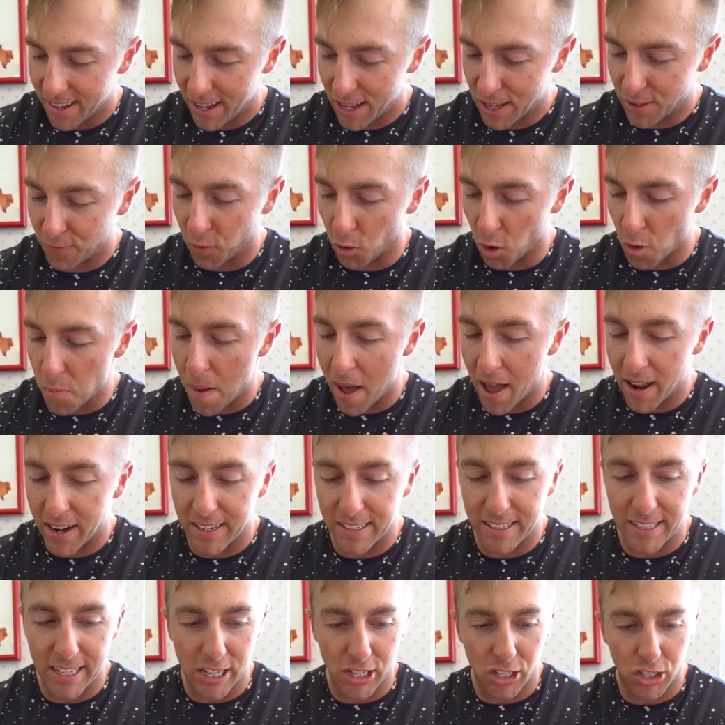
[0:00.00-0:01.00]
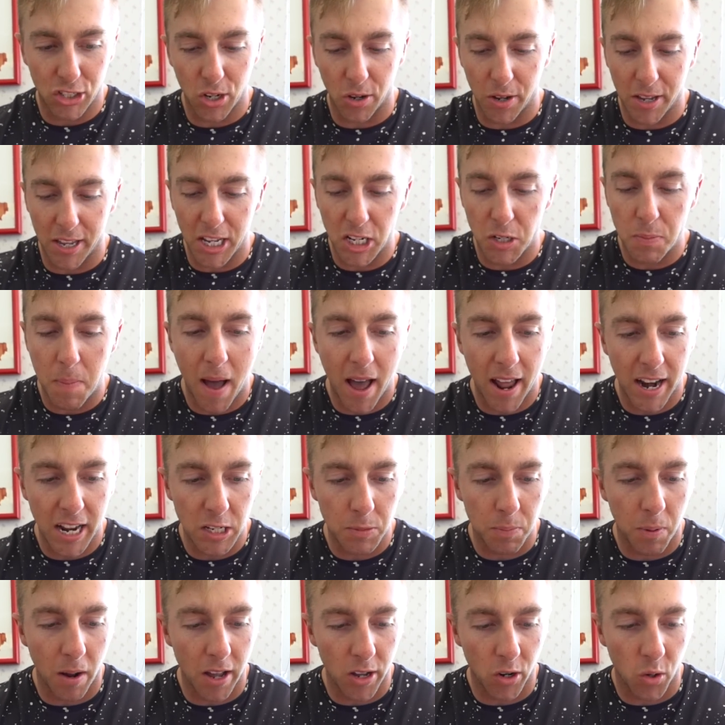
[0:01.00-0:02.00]
It's four patties each, so each patty
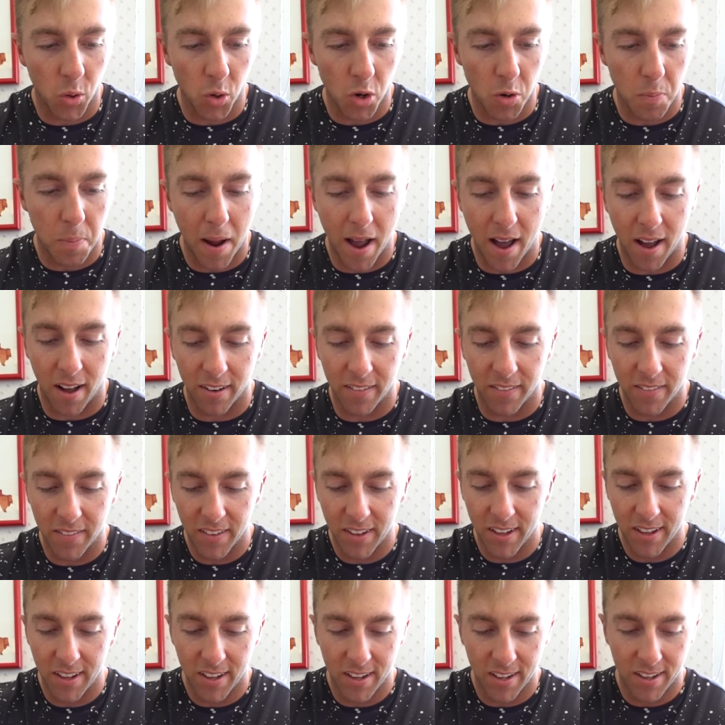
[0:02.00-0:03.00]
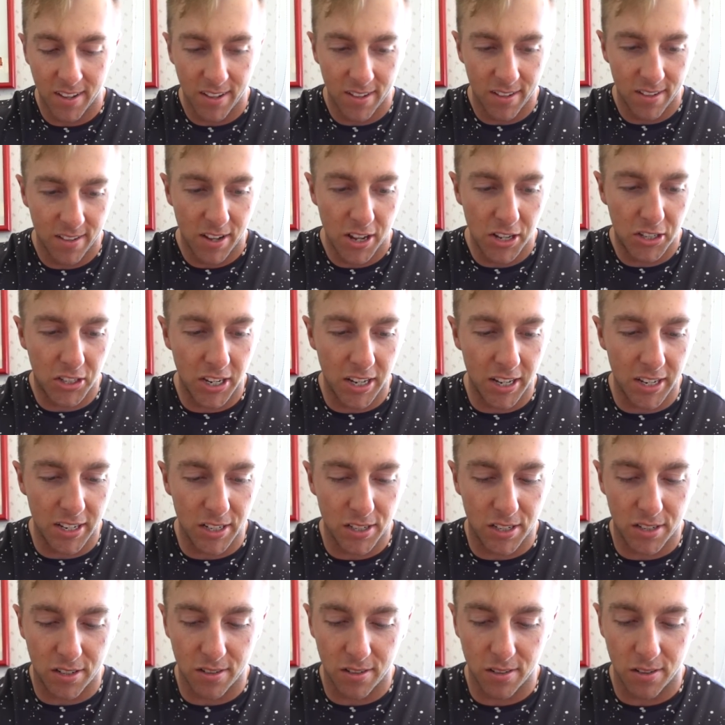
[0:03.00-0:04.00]
is probably a quarter pound. This
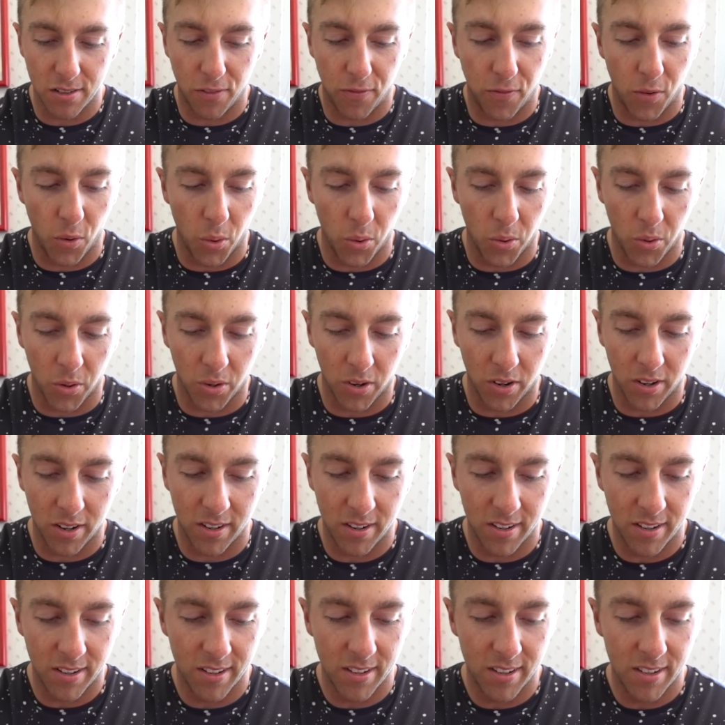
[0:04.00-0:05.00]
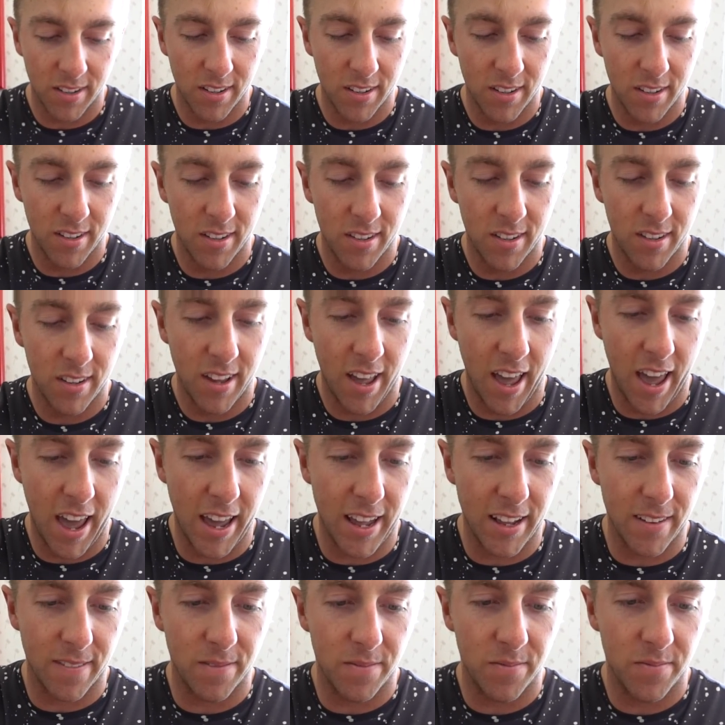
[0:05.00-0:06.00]
is four,
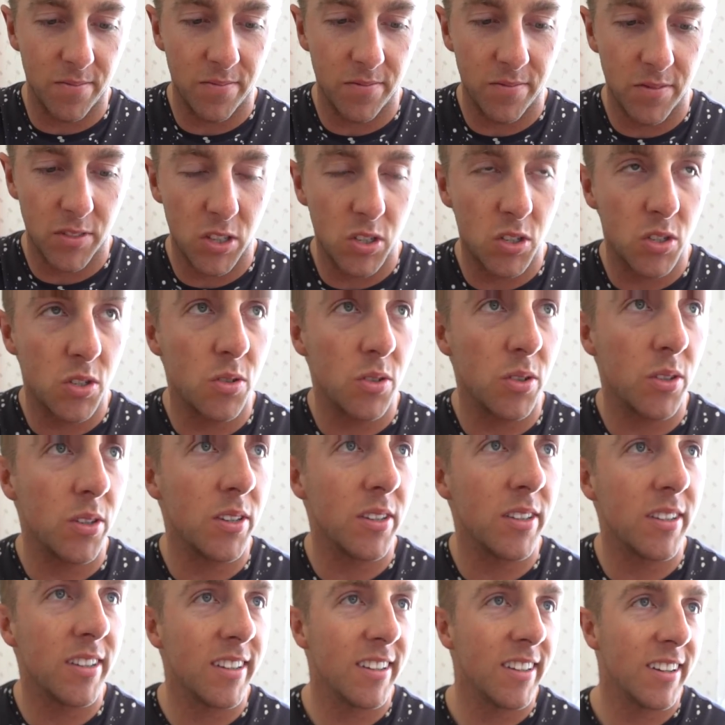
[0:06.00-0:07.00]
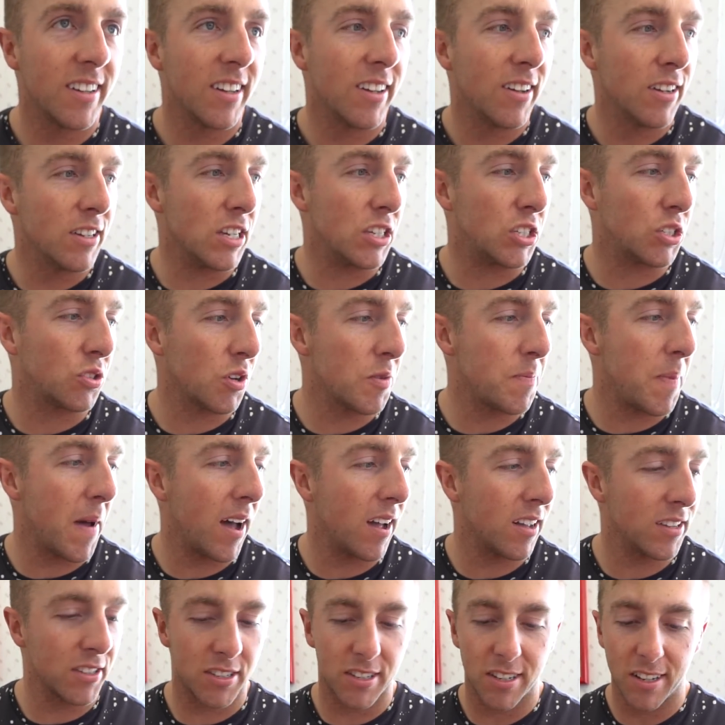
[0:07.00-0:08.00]
eight, but it's three
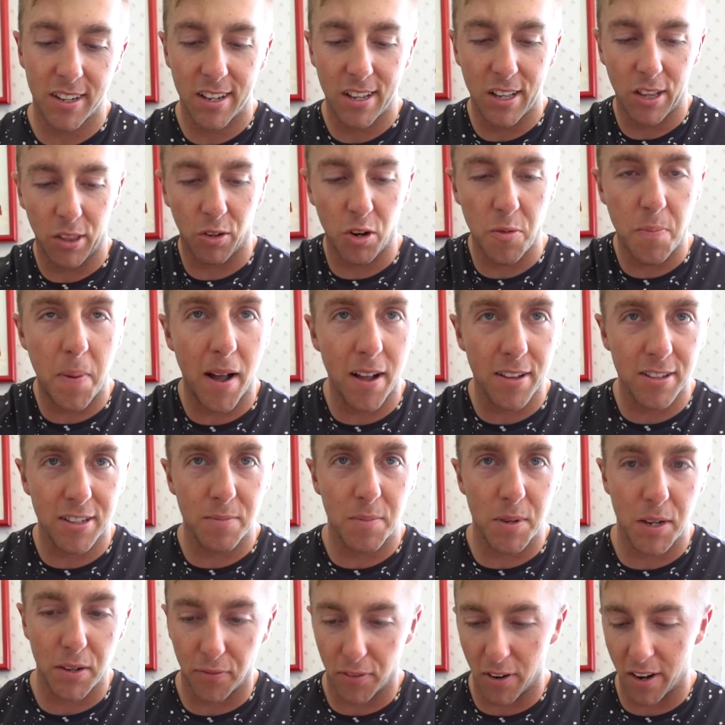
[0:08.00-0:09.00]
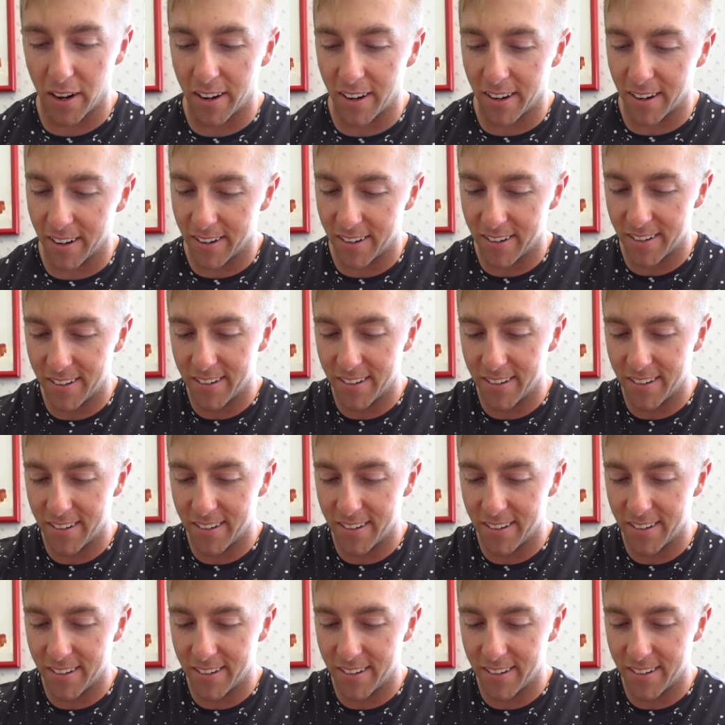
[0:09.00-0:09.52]
pounds, three pounds of beef right here.